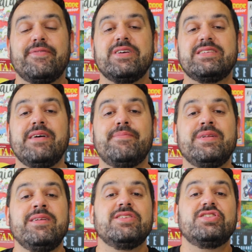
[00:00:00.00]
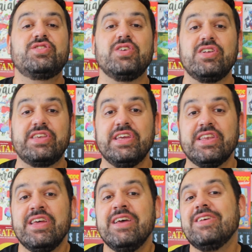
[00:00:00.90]
for example,
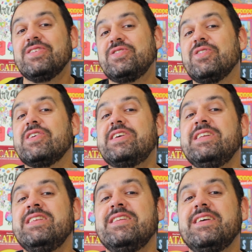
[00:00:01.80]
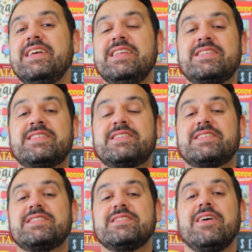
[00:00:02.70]
Tolkien. Tolkien,
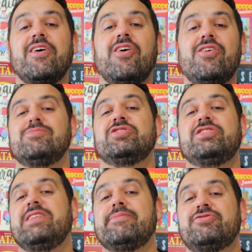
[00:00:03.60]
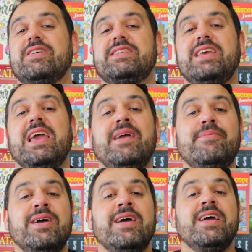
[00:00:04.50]
it's almost an abstract
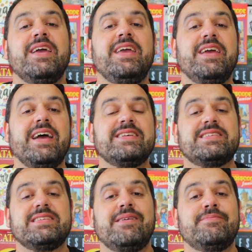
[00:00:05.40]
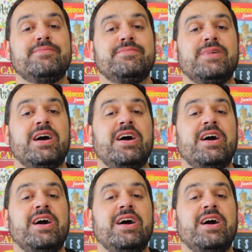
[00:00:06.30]
game. It has some